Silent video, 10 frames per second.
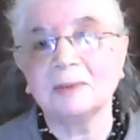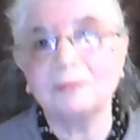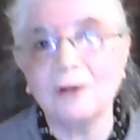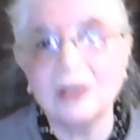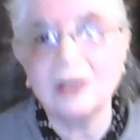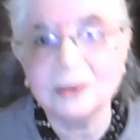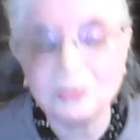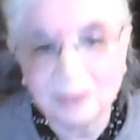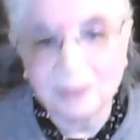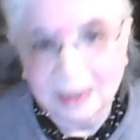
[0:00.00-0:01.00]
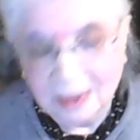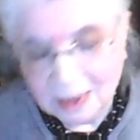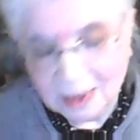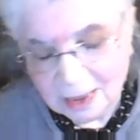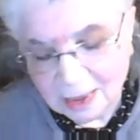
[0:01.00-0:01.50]
for her to be
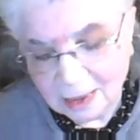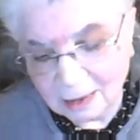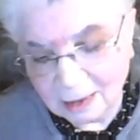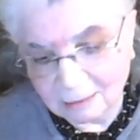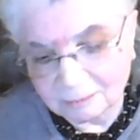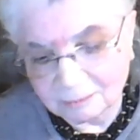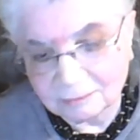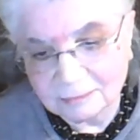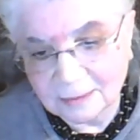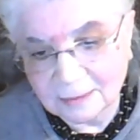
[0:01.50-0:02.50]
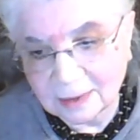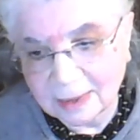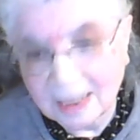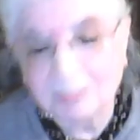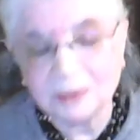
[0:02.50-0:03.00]

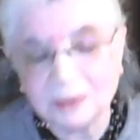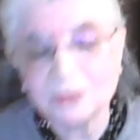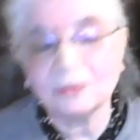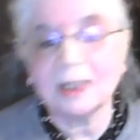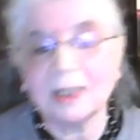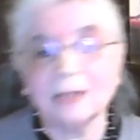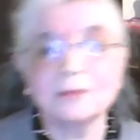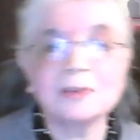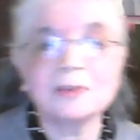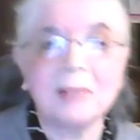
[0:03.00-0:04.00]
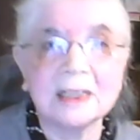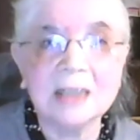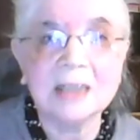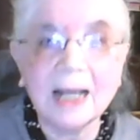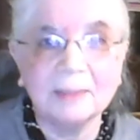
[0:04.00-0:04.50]
able to kind of spend
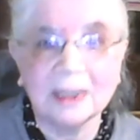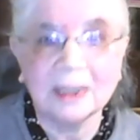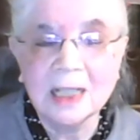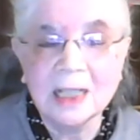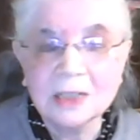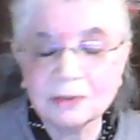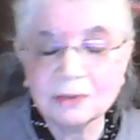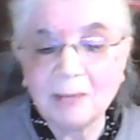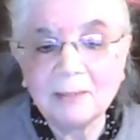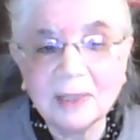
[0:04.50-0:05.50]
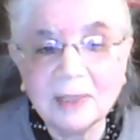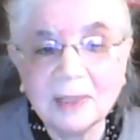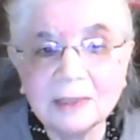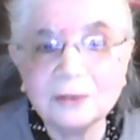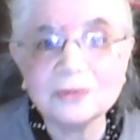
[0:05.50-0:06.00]
time in. So my mother
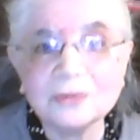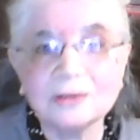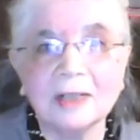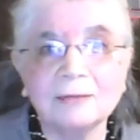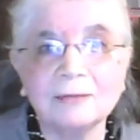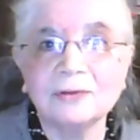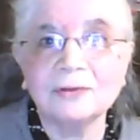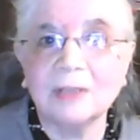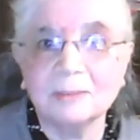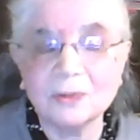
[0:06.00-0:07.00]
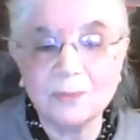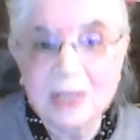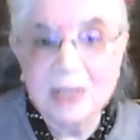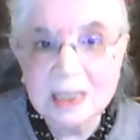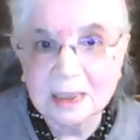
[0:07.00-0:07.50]
used to love to come to
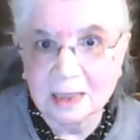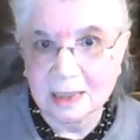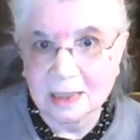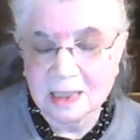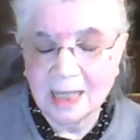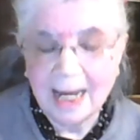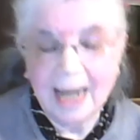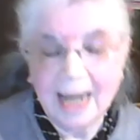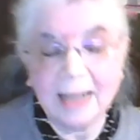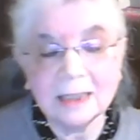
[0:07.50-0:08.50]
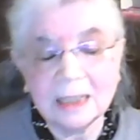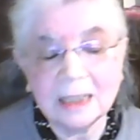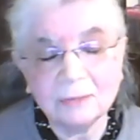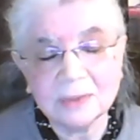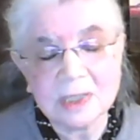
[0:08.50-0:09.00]
visit us and
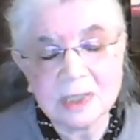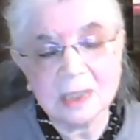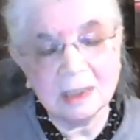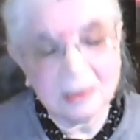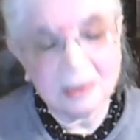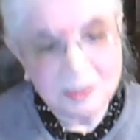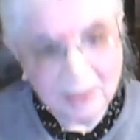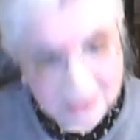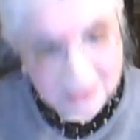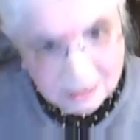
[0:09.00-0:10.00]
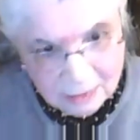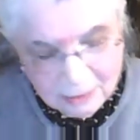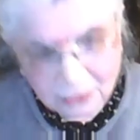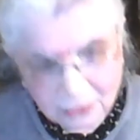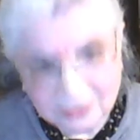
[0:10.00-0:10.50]
even spend
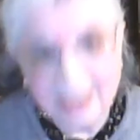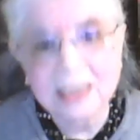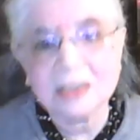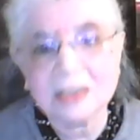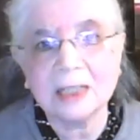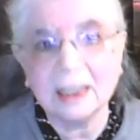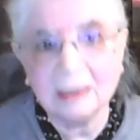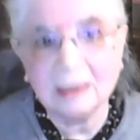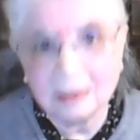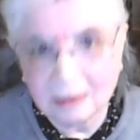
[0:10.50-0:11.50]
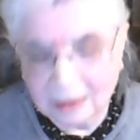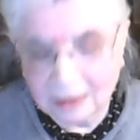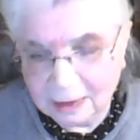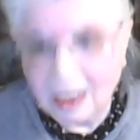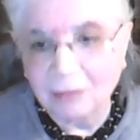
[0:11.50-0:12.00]
days in
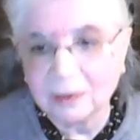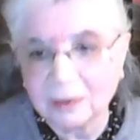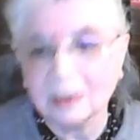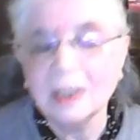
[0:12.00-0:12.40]
our